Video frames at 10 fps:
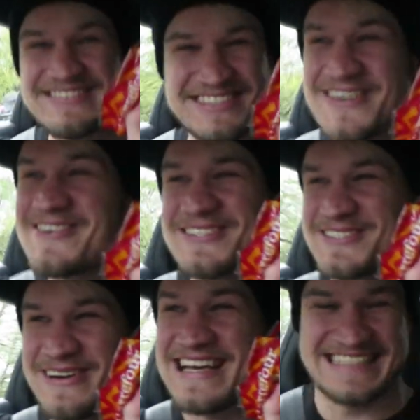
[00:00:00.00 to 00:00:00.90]
I've still
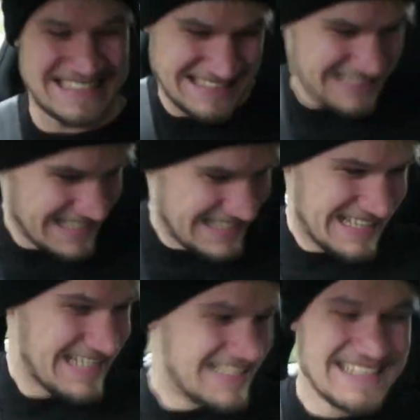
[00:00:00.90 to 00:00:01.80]
got sweets.
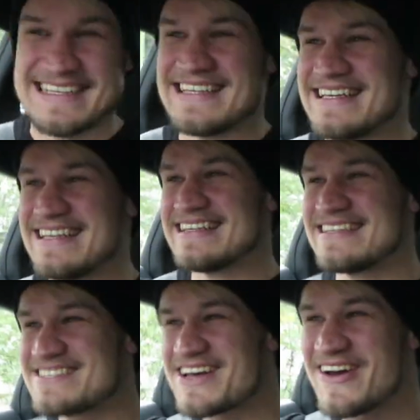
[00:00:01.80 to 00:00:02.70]

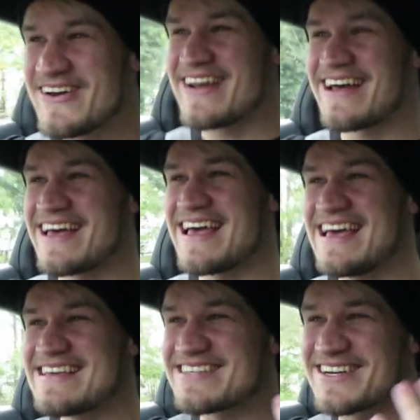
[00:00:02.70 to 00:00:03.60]
So
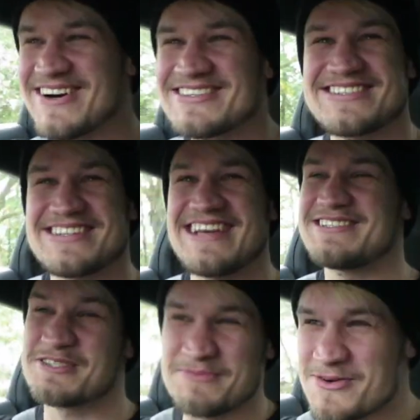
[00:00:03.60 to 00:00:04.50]
it's a cost,
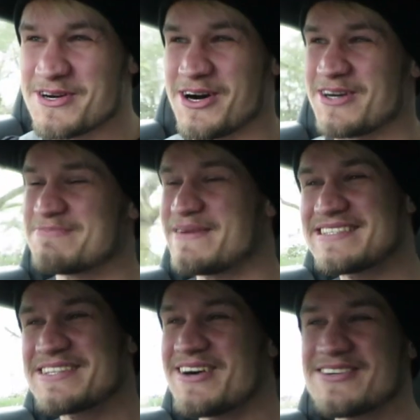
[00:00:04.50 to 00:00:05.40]
it's a small cost,
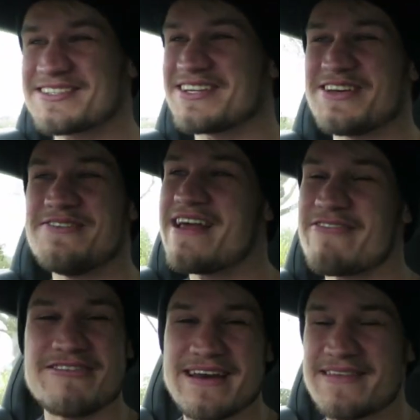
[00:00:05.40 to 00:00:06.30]
but it's a cost that you
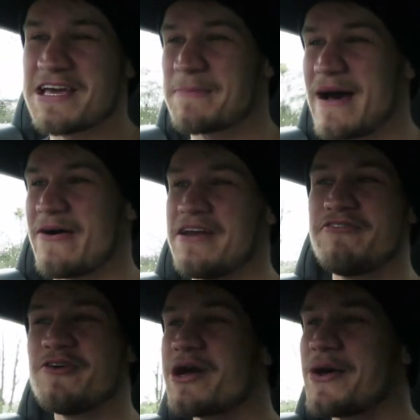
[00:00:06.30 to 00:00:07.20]
never really think about.
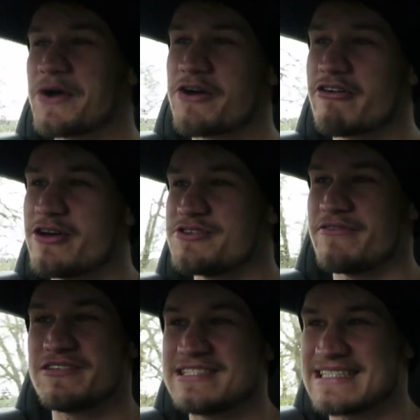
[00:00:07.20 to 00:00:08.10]
And if you're going on a road
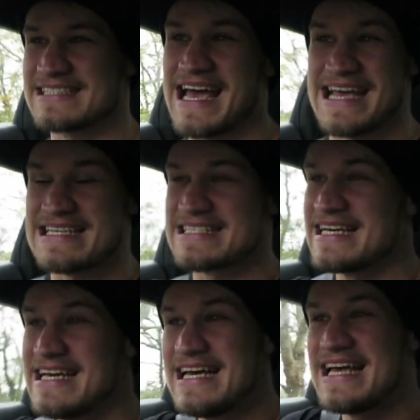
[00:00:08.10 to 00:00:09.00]
trip for six
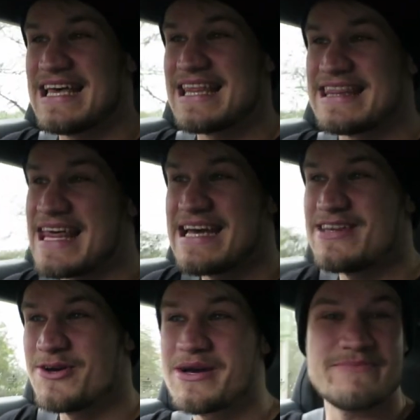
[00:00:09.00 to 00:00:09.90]
days,
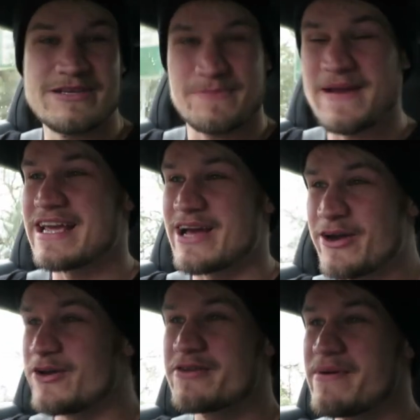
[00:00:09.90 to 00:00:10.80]
then you're going to be spending
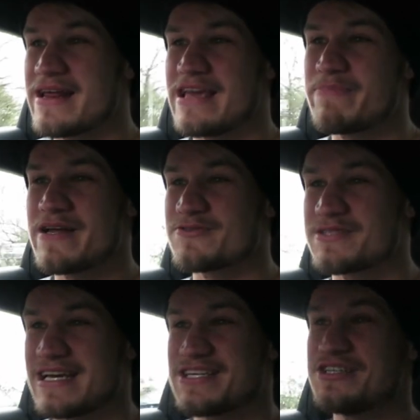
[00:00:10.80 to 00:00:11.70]
a lot of money in
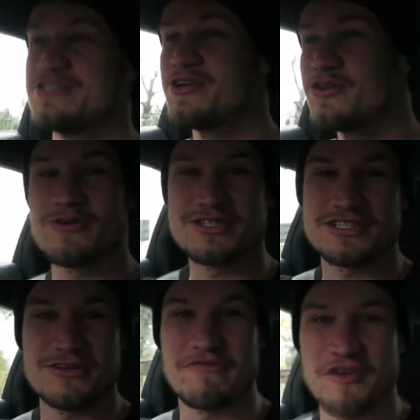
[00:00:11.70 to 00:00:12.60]
petrol stations, not
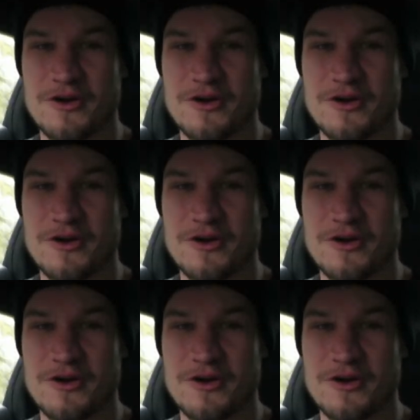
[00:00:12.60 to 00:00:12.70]
just on